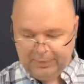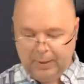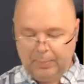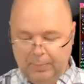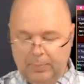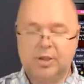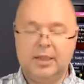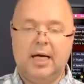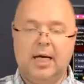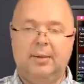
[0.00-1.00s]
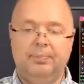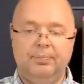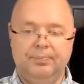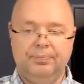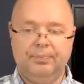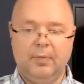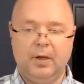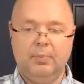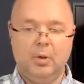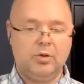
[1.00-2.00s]
Now, most of the time
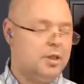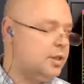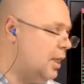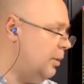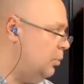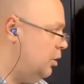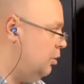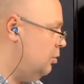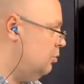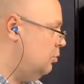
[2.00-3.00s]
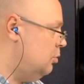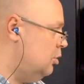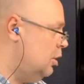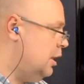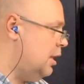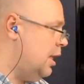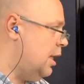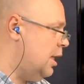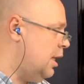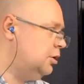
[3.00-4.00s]
when you look at
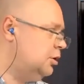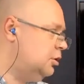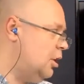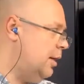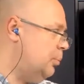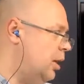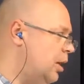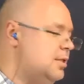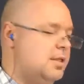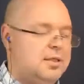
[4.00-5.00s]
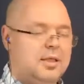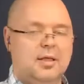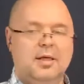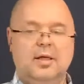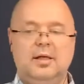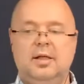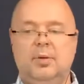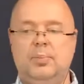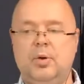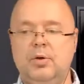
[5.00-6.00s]
options strike prices,
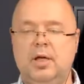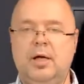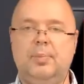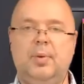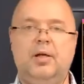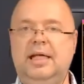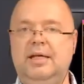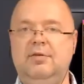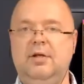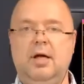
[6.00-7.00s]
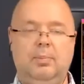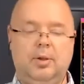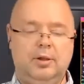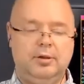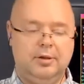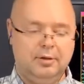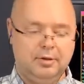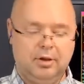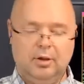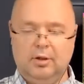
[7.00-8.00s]
they're broken up on even numbers.
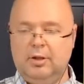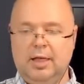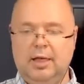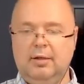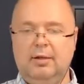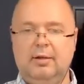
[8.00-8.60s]
So you'll get,